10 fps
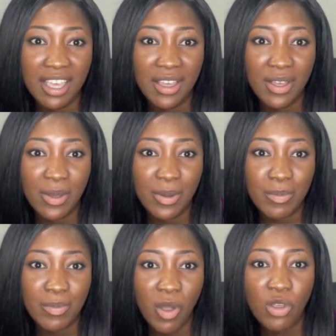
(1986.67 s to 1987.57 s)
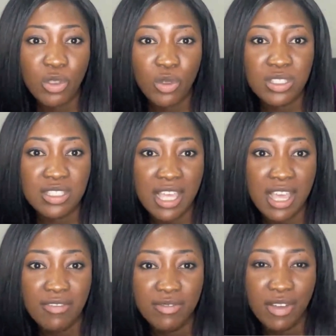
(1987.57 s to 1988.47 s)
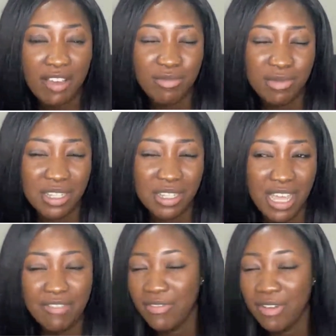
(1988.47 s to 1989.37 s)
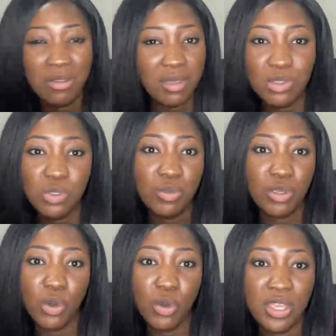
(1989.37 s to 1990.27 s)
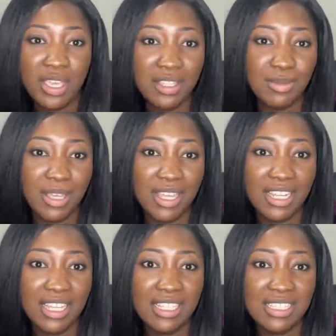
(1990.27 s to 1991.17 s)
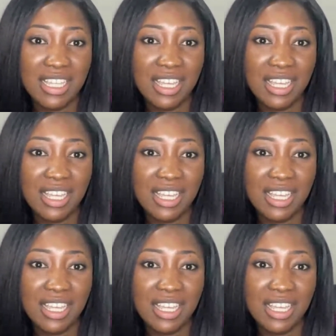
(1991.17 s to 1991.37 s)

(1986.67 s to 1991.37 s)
All those I found them to be okay, to be honest.